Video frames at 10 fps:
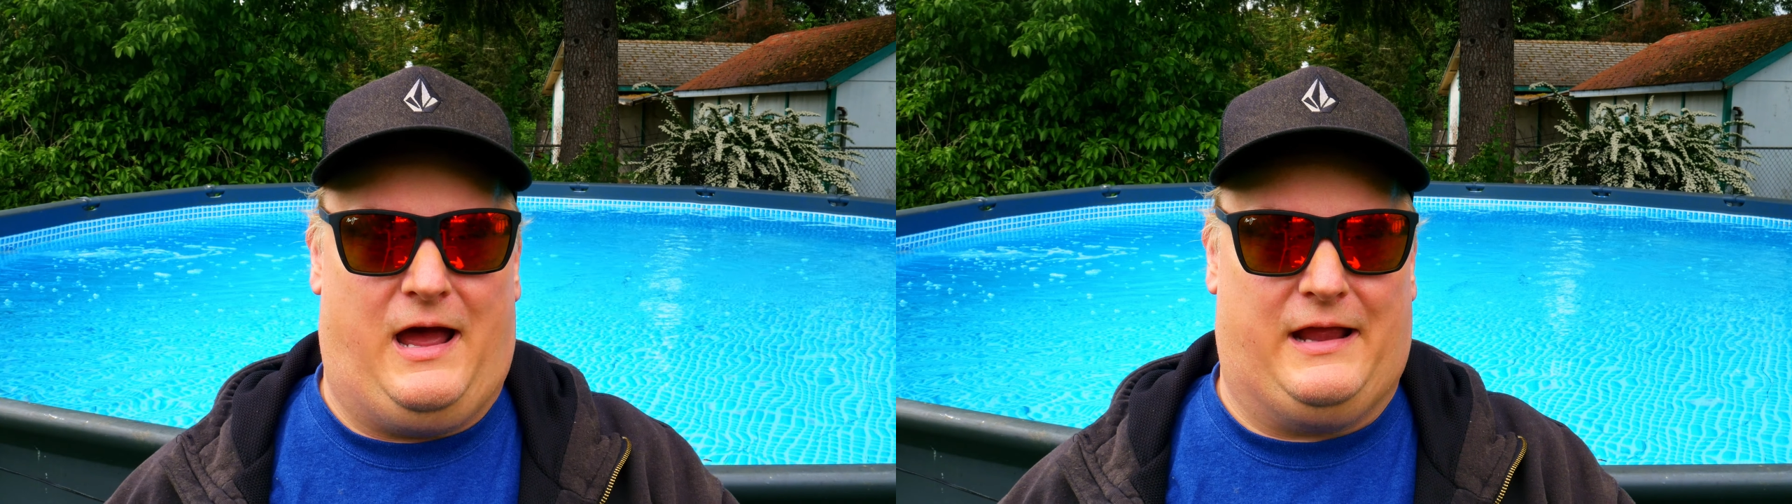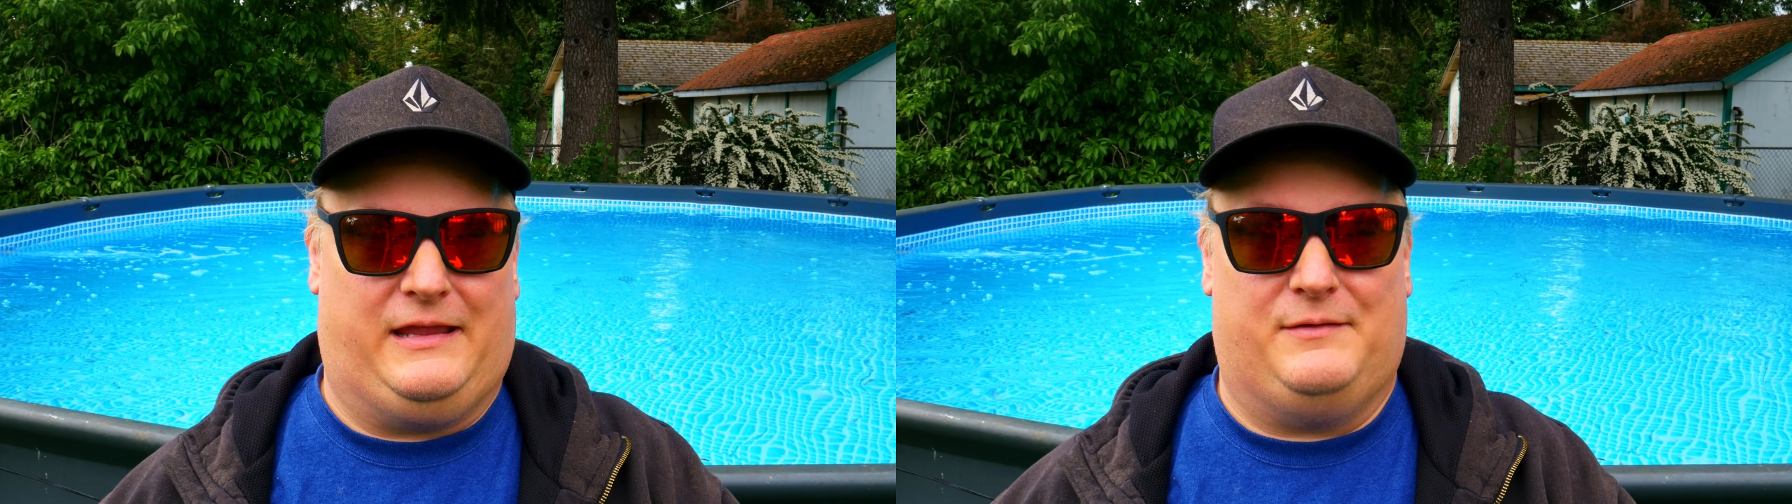
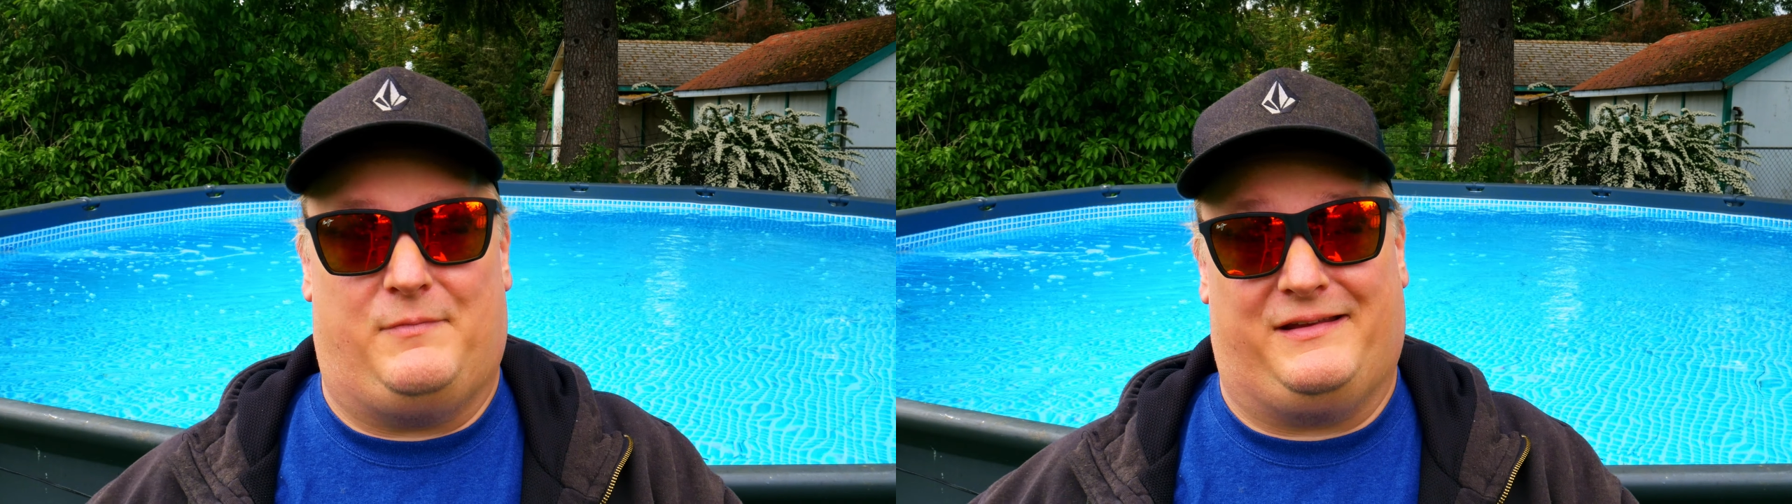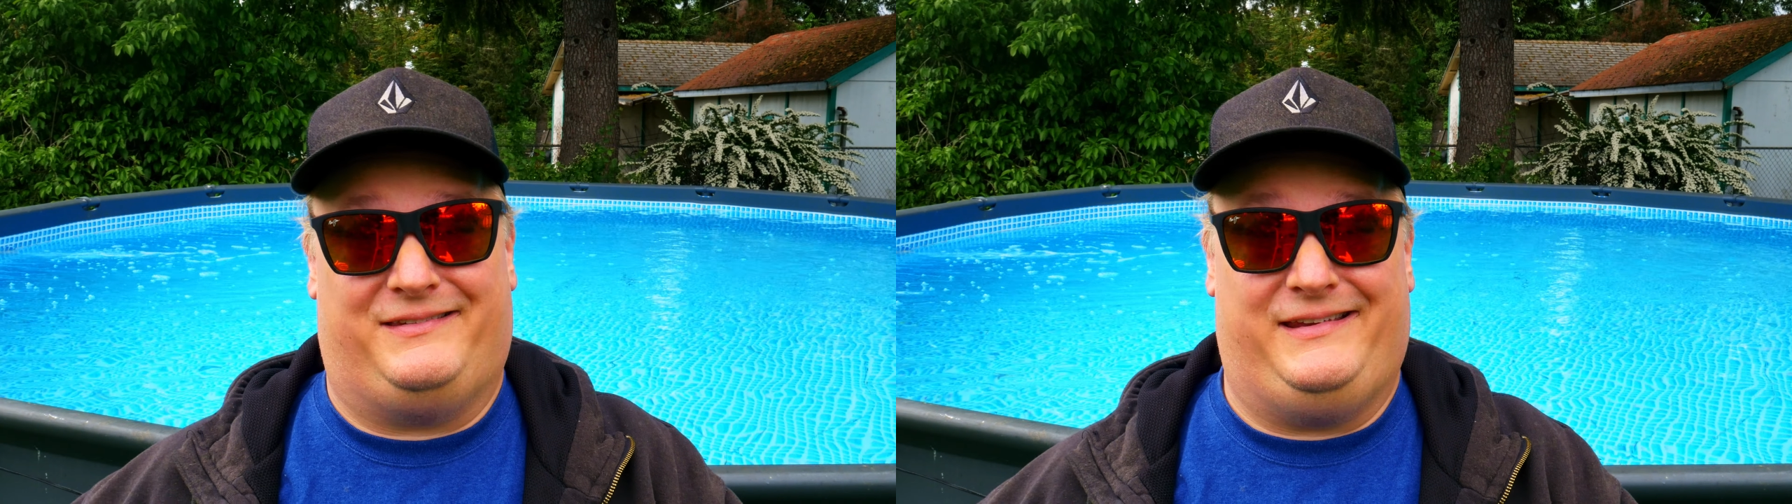I keep
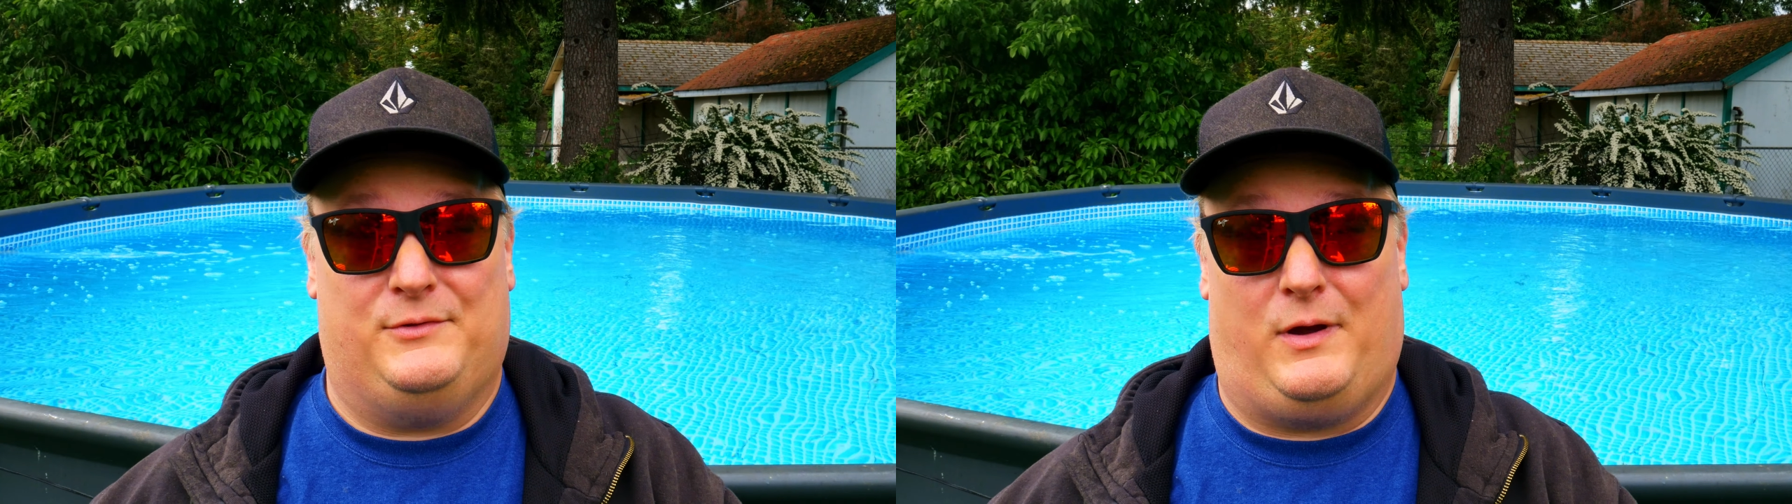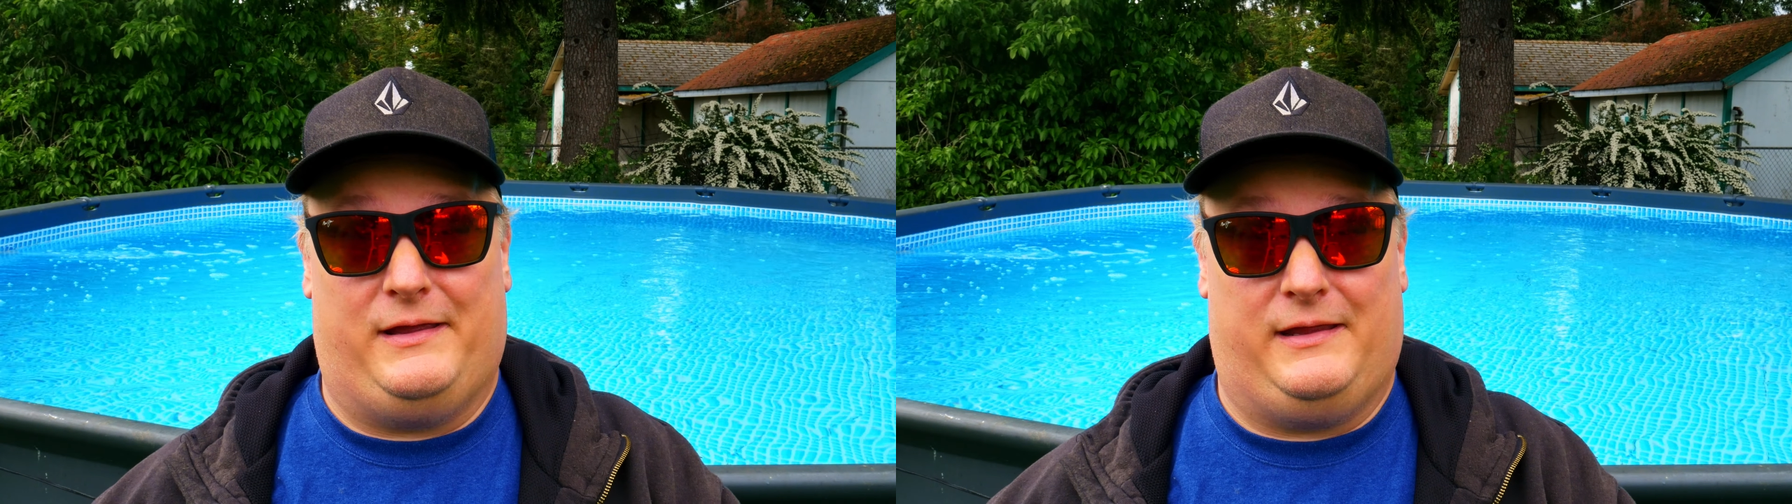my
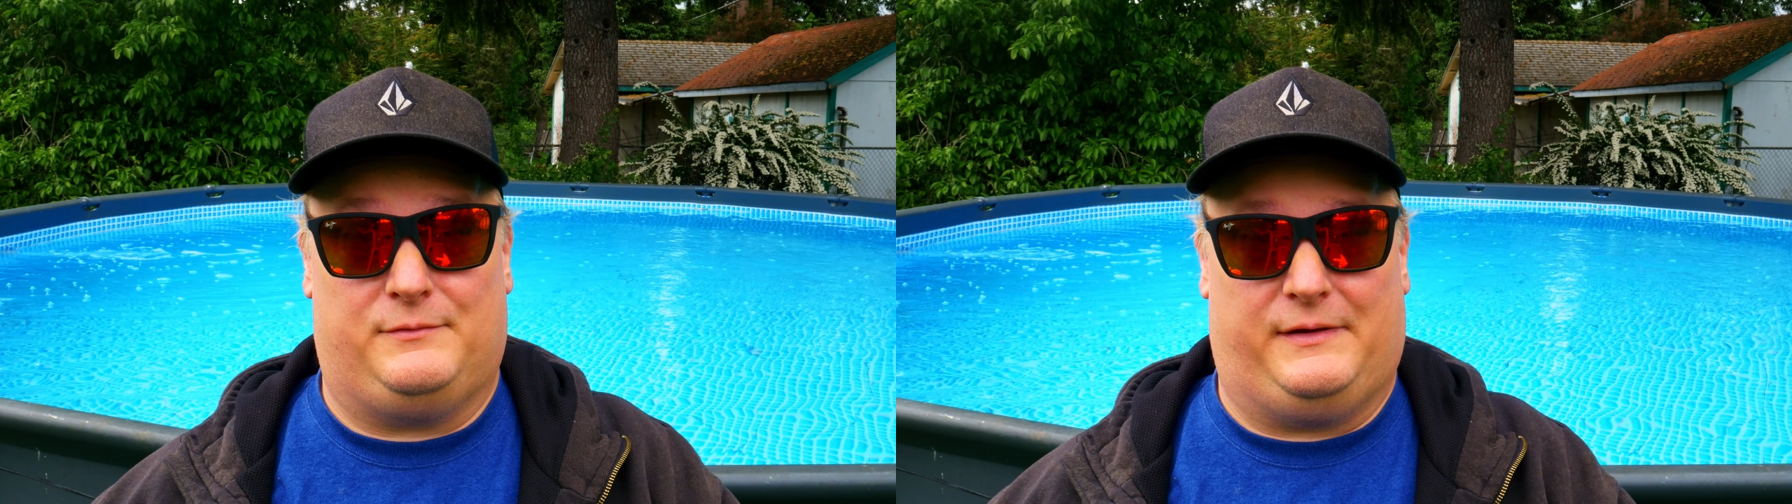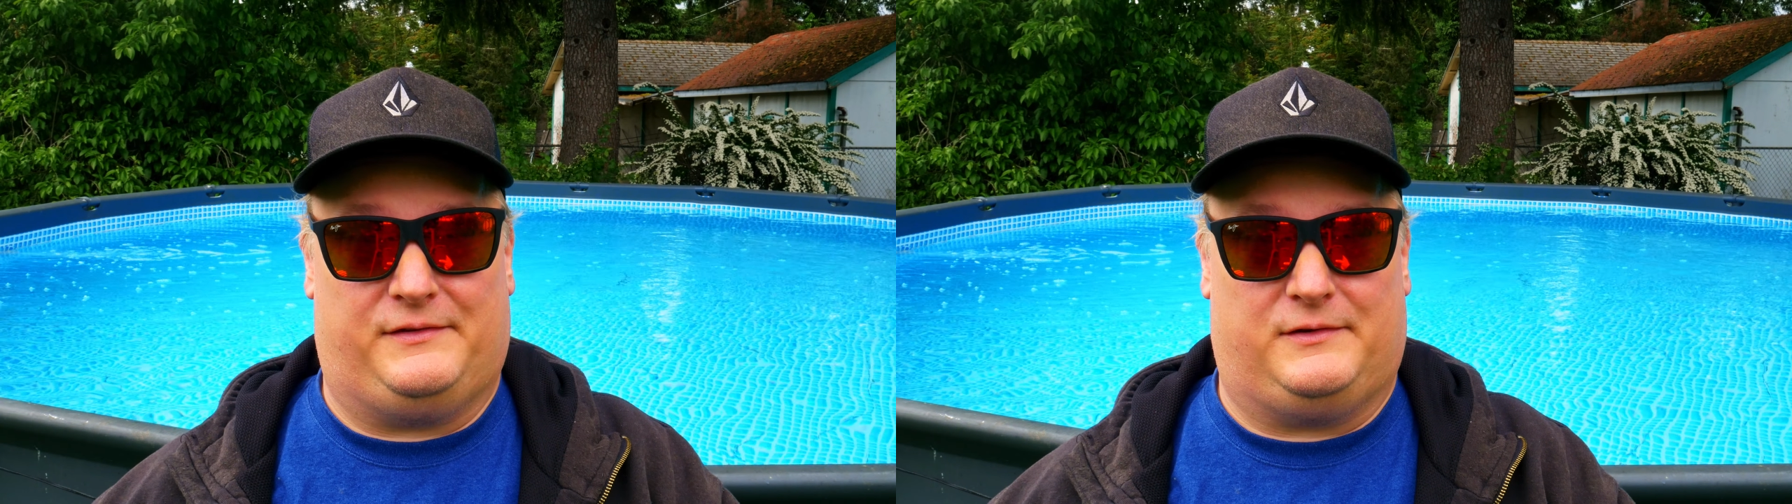CYA
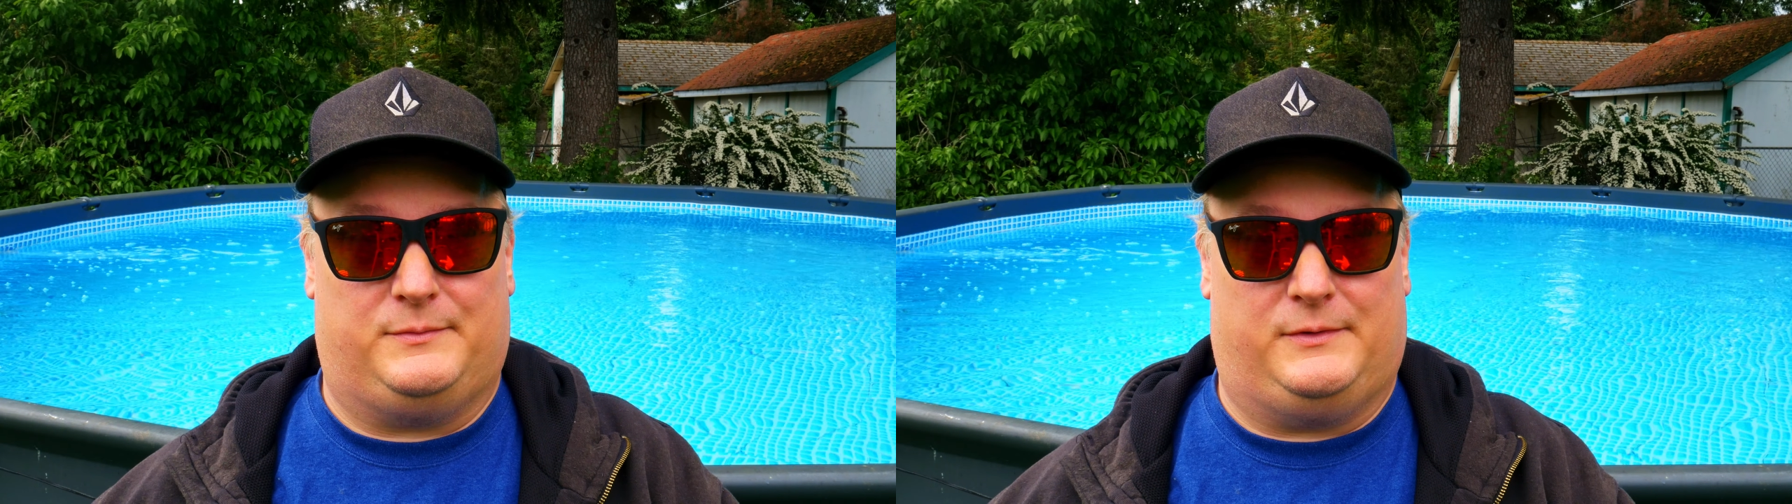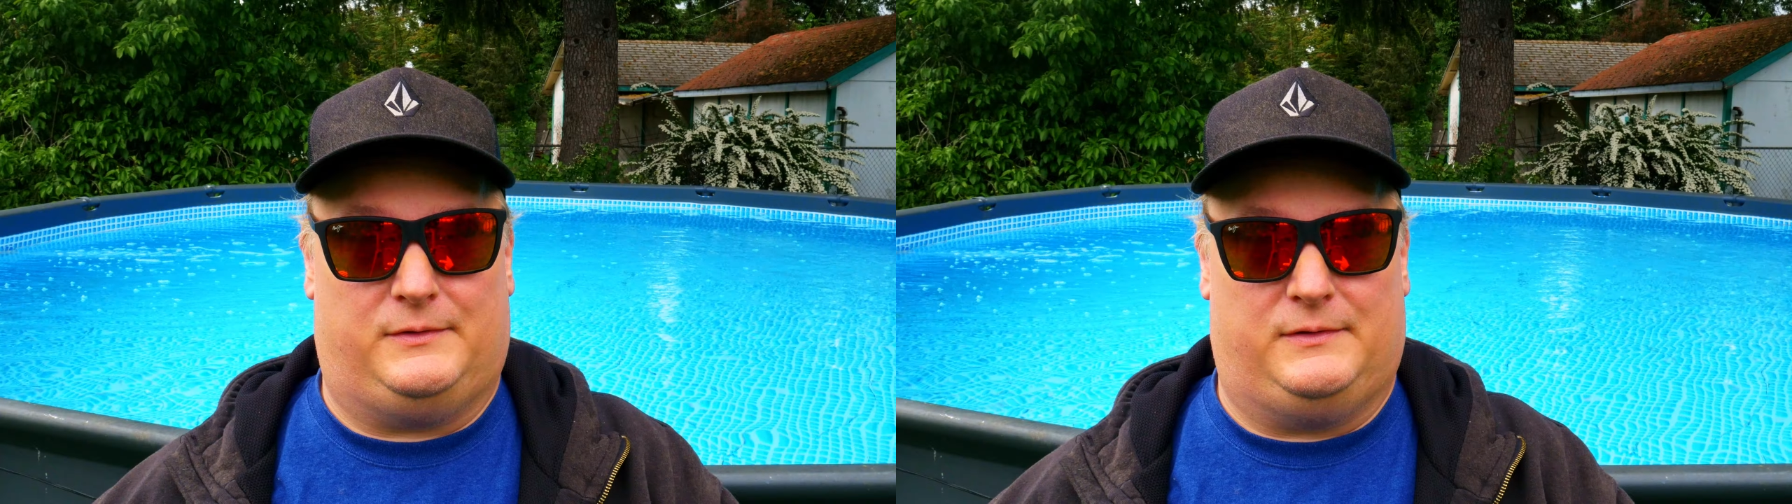
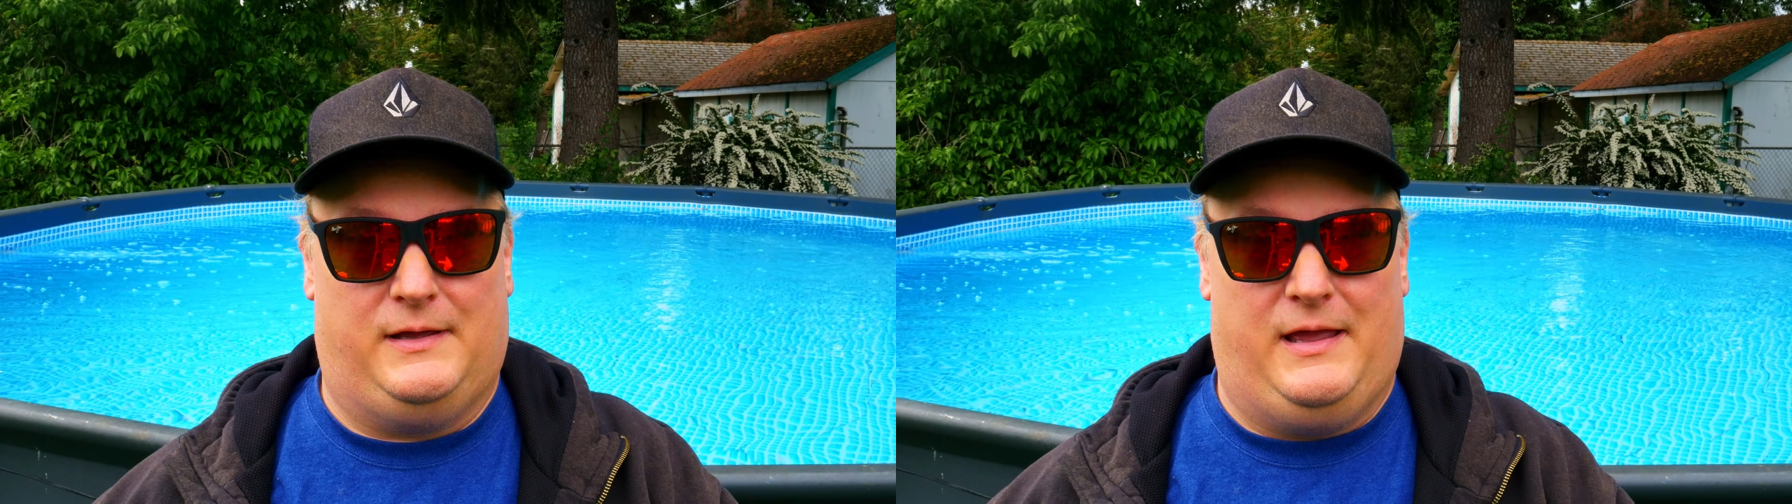reasonable,